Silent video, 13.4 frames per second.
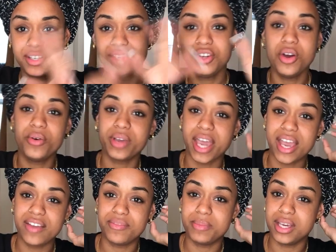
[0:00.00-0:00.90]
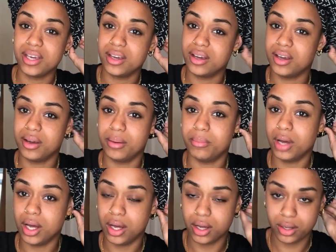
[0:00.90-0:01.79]
and, you know, gave me
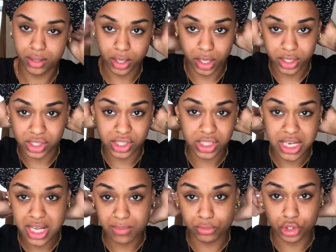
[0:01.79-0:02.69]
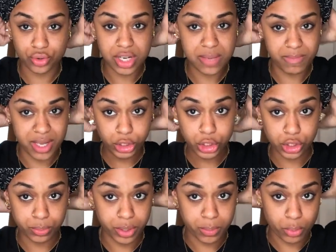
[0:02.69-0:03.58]
a steam treatment just
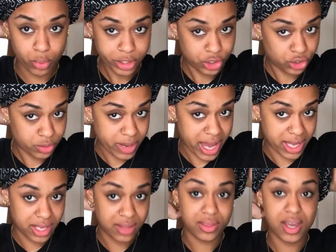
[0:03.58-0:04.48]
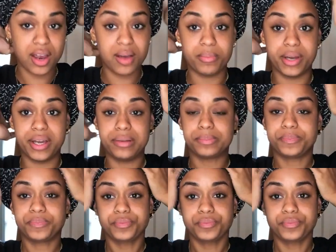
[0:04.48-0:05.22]
to put moisture back in there. But,